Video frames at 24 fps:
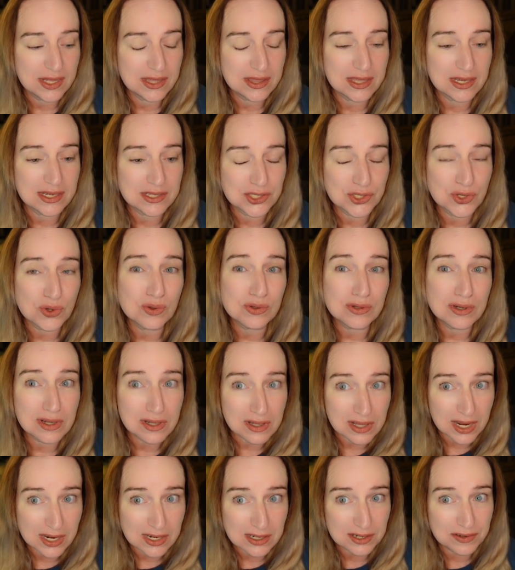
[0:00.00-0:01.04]
that sold
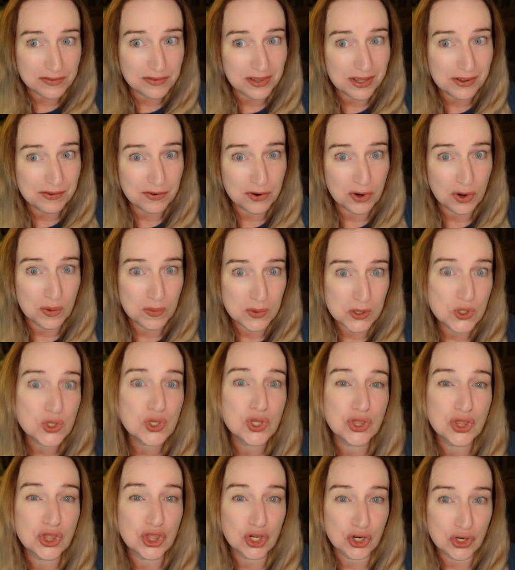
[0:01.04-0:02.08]
collectively for
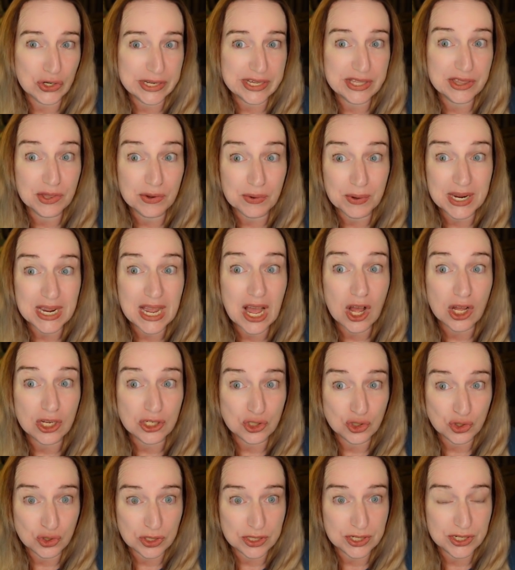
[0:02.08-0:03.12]
almost three thousand three
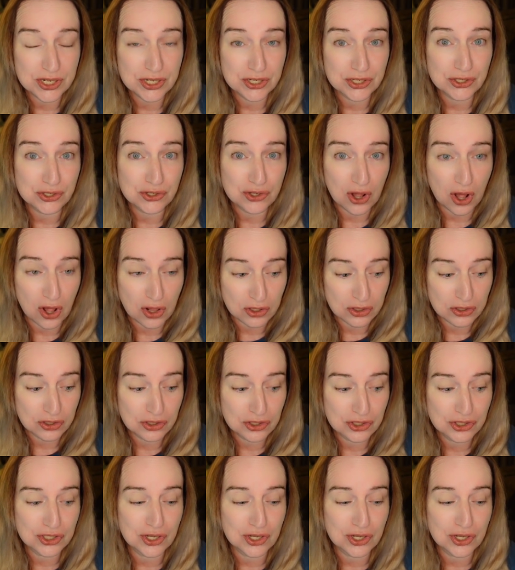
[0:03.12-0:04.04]
hundred dollars.